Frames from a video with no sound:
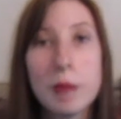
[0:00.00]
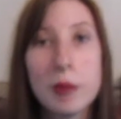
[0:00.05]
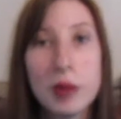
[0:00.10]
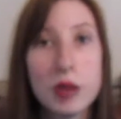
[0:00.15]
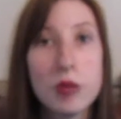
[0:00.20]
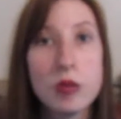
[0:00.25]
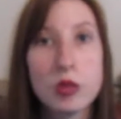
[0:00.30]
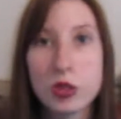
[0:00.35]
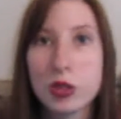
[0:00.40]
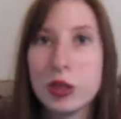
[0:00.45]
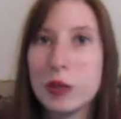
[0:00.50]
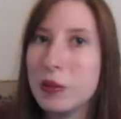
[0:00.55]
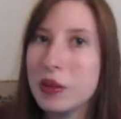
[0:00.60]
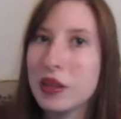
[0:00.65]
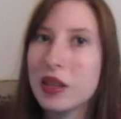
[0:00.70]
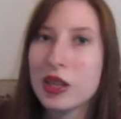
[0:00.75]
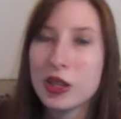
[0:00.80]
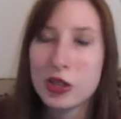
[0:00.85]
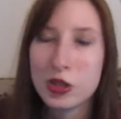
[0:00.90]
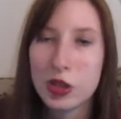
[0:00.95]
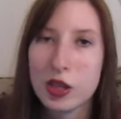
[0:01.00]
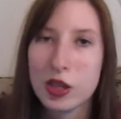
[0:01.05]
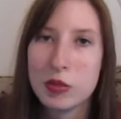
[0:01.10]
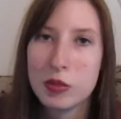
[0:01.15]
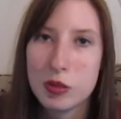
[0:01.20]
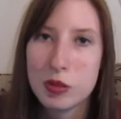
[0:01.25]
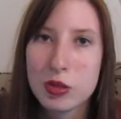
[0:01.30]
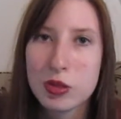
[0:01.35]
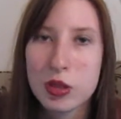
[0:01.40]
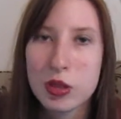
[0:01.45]
but it was creepy, like trust
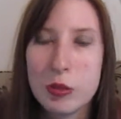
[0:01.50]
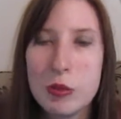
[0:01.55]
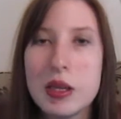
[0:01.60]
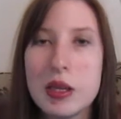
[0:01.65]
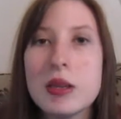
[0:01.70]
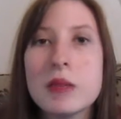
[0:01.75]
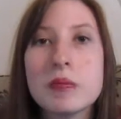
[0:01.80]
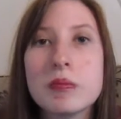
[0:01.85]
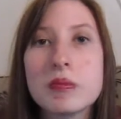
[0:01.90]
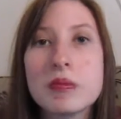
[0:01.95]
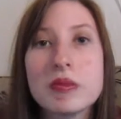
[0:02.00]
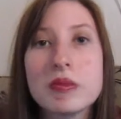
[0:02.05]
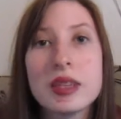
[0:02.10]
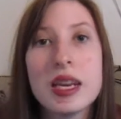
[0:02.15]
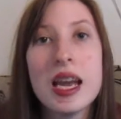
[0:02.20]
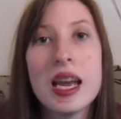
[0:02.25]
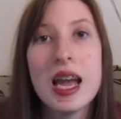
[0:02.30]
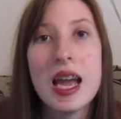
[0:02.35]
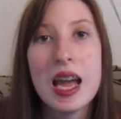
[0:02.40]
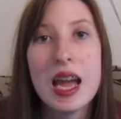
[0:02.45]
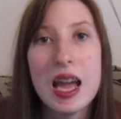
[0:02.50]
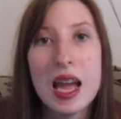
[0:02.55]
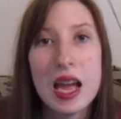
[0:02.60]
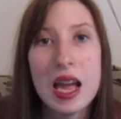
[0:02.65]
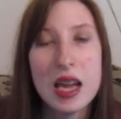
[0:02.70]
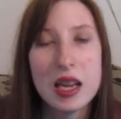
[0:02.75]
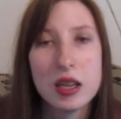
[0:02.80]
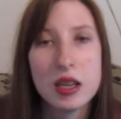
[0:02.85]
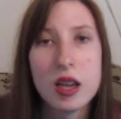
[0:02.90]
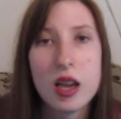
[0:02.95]
me, it was creepy.
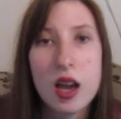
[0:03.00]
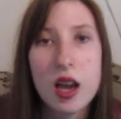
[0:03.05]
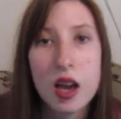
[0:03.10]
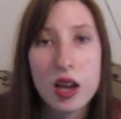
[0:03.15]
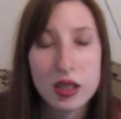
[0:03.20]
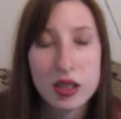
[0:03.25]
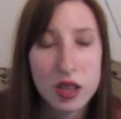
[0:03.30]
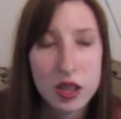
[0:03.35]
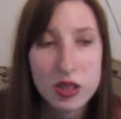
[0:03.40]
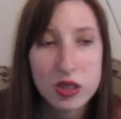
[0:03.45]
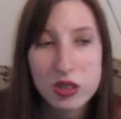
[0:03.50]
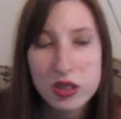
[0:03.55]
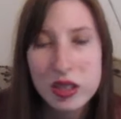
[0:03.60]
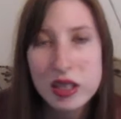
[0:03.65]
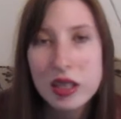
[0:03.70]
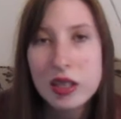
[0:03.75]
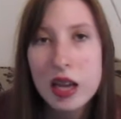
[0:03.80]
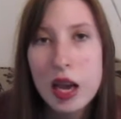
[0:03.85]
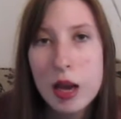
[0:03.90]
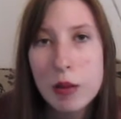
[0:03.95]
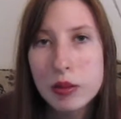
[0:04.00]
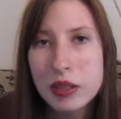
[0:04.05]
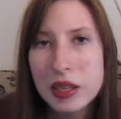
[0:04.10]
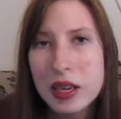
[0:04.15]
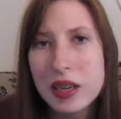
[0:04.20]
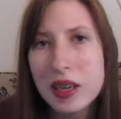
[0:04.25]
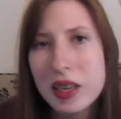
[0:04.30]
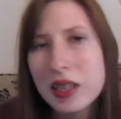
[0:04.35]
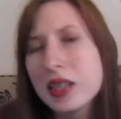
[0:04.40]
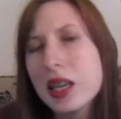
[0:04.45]
And another thing happening
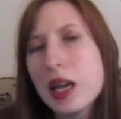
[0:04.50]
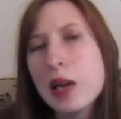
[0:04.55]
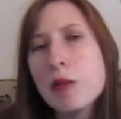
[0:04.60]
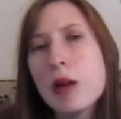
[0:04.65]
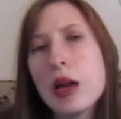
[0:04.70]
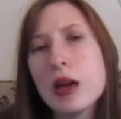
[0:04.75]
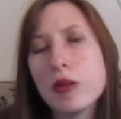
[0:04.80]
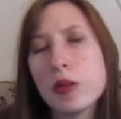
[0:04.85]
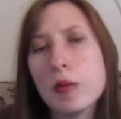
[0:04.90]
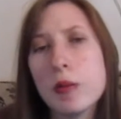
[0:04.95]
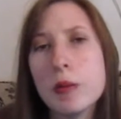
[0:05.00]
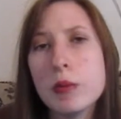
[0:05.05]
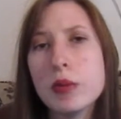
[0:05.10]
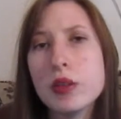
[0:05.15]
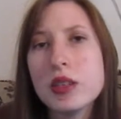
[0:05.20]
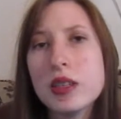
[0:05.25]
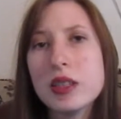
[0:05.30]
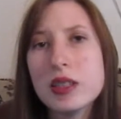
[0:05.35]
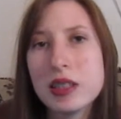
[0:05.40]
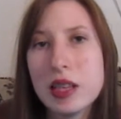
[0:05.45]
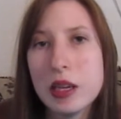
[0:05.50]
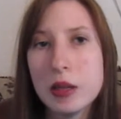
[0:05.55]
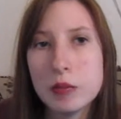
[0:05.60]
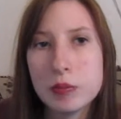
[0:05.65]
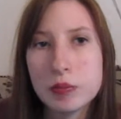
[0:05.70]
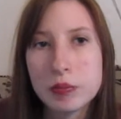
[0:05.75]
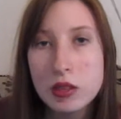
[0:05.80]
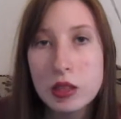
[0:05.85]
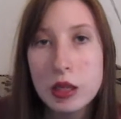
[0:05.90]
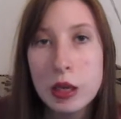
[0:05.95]
at nighttime I remember is that
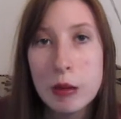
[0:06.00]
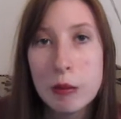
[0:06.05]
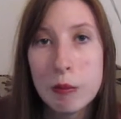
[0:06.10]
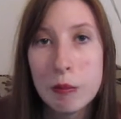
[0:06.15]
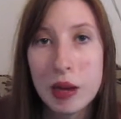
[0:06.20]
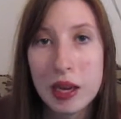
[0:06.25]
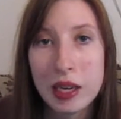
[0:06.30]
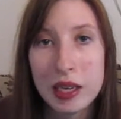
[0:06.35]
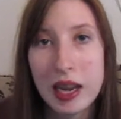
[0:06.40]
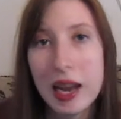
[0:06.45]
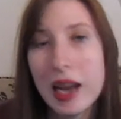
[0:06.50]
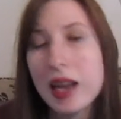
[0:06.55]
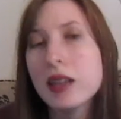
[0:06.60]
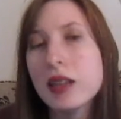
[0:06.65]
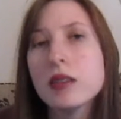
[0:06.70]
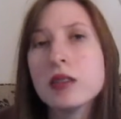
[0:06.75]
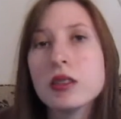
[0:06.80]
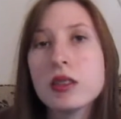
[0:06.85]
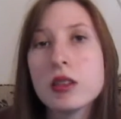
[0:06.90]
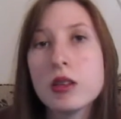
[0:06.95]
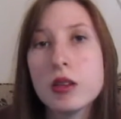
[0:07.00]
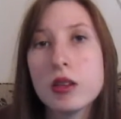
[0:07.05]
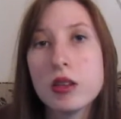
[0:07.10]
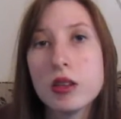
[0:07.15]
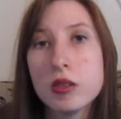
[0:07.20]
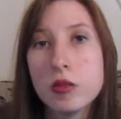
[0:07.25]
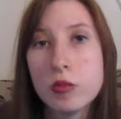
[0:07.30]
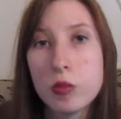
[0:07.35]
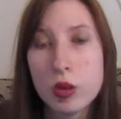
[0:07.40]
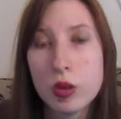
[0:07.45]
my cat,
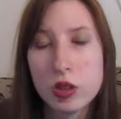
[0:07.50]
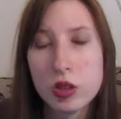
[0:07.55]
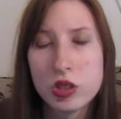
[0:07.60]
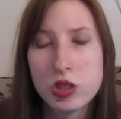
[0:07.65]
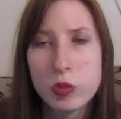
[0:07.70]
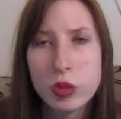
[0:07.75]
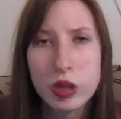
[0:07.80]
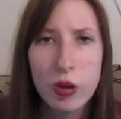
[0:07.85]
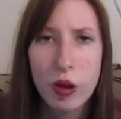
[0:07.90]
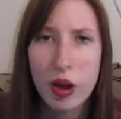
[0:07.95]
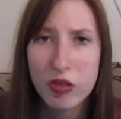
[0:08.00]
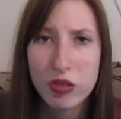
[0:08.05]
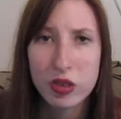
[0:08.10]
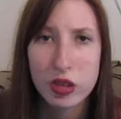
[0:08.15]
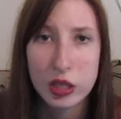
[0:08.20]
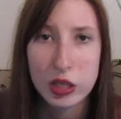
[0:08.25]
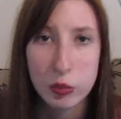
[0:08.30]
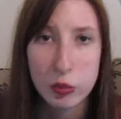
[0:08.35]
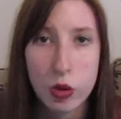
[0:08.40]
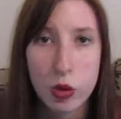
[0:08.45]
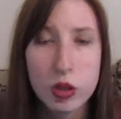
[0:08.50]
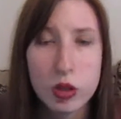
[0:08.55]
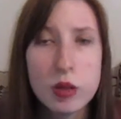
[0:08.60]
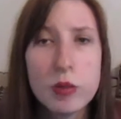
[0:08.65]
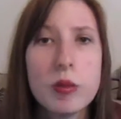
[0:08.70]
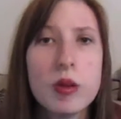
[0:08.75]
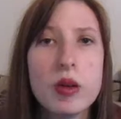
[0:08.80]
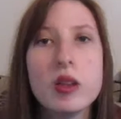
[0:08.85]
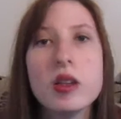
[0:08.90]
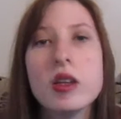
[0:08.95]
well, we don't have her anymore,
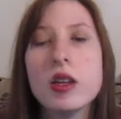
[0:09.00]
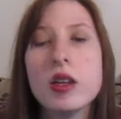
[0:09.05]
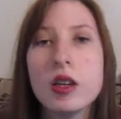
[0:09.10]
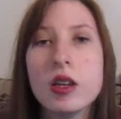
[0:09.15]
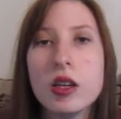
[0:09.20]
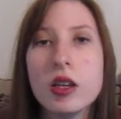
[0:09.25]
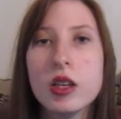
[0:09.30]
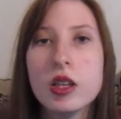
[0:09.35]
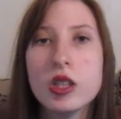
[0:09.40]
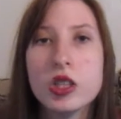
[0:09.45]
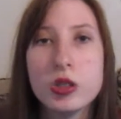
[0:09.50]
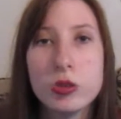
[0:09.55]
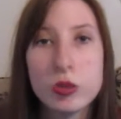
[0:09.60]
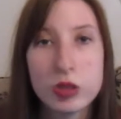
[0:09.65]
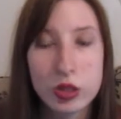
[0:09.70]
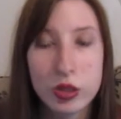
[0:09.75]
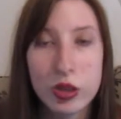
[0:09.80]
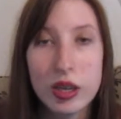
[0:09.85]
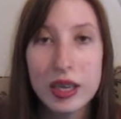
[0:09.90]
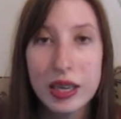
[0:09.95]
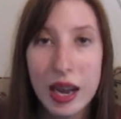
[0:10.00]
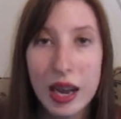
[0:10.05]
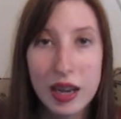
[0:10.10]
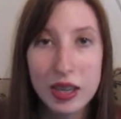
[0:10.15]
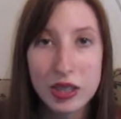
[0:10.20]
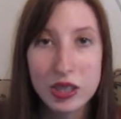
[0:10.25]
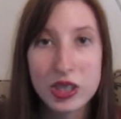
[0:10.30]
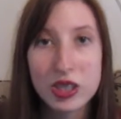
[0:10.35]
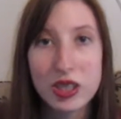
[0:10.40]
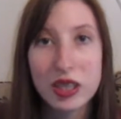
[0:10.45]
but she was a great cat,
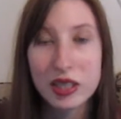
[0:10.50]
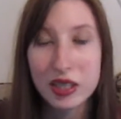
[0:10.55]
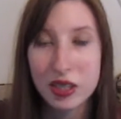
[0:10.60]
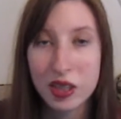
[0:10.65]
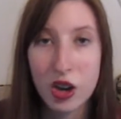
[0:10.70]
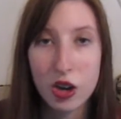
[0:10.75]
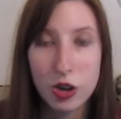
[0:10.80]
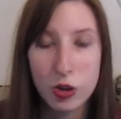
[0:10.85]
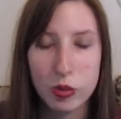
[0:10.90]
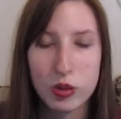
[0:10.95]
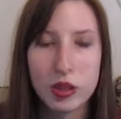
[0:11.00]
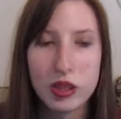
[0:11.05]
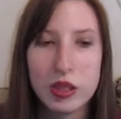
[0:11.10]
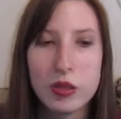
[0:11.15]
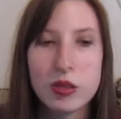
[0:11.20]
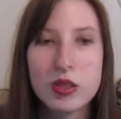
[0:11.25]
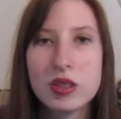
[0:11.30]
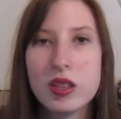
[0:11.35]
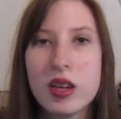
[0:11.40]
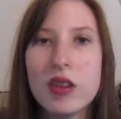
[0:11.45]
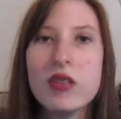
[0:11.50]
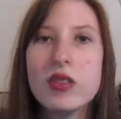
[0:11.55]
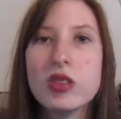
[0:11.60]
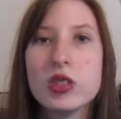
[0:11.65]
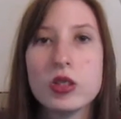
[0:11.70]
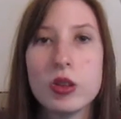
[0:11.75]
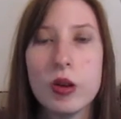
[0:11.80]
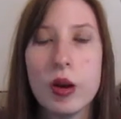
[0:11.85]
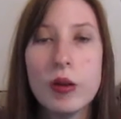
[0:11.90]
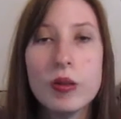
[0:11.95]
and she liked to cuddle with you and stuff.
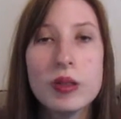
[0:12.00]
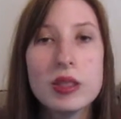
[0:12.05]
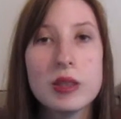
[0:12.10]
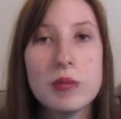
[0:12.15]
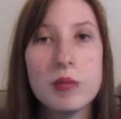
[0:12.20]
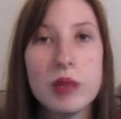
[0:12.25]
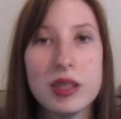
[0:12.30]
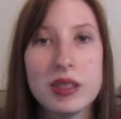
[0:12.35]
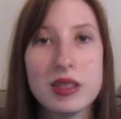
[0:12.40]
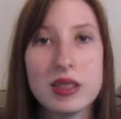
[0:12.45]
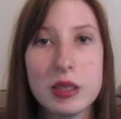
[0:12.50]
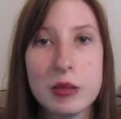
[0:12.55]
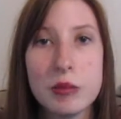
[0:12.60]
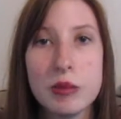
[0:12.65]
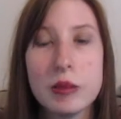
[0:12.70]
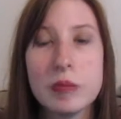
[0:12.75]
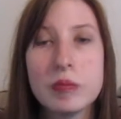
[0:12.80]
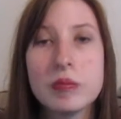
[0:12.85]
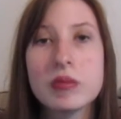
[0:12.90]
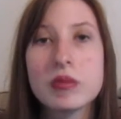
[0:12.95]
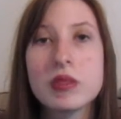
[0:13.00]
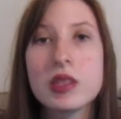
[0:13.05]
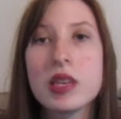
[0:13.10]
So I was in bed sleeping,